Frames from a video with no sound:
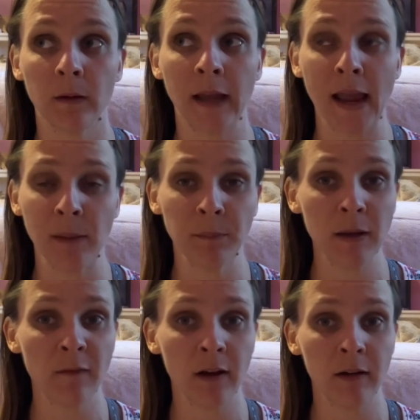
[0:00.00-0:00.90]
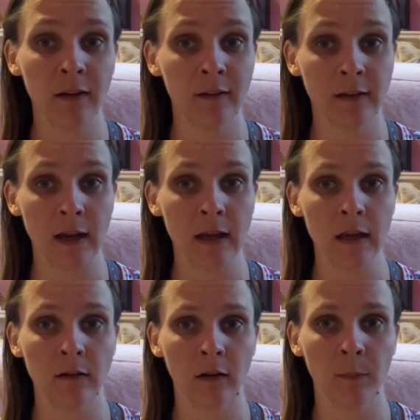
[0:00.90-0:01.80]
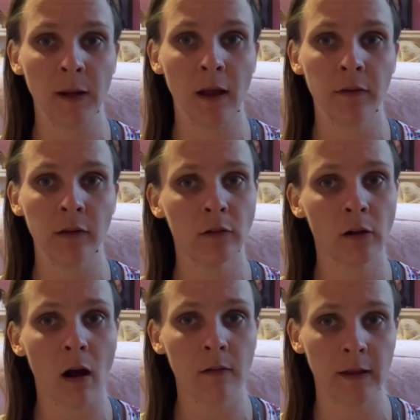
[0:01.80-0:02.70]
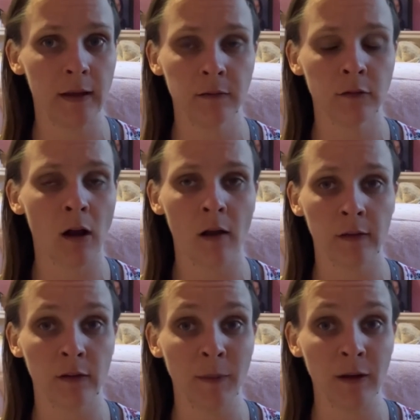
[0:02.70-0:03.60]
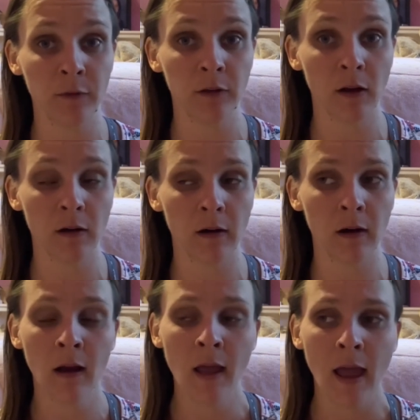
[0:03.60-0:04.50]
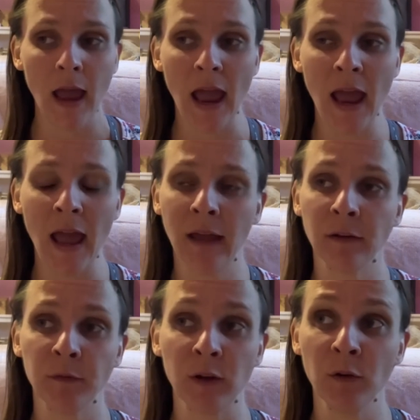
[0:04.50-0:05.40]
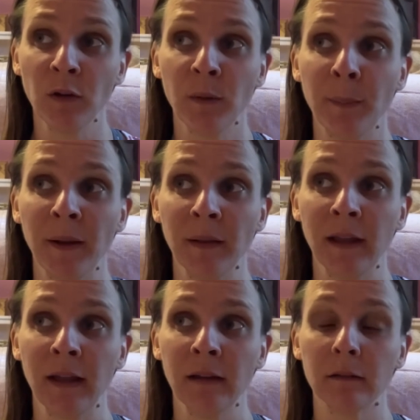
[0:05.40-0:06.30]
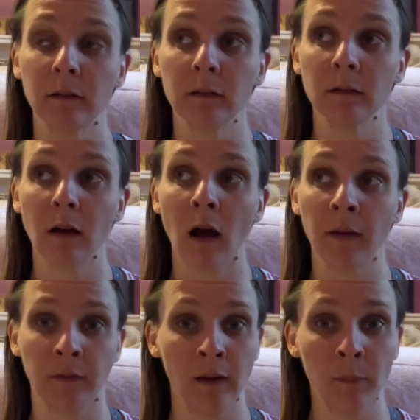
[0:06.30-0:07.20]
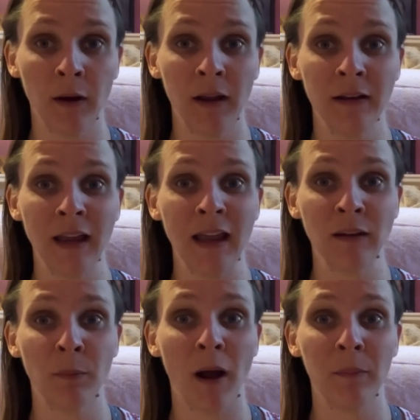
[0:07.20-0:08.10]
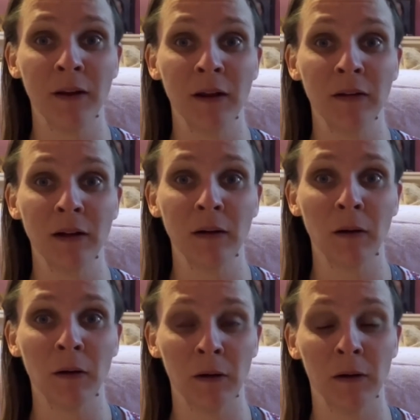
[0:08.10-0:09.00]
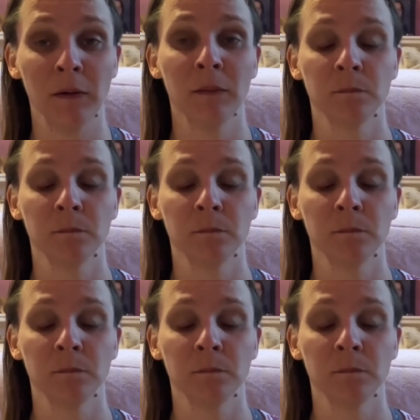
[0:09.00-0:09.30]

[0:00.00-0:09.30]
can be very sticky just because it's chocolate and chocolate's made of sugar. And if you spill it, on someone, it's probably going to hurt.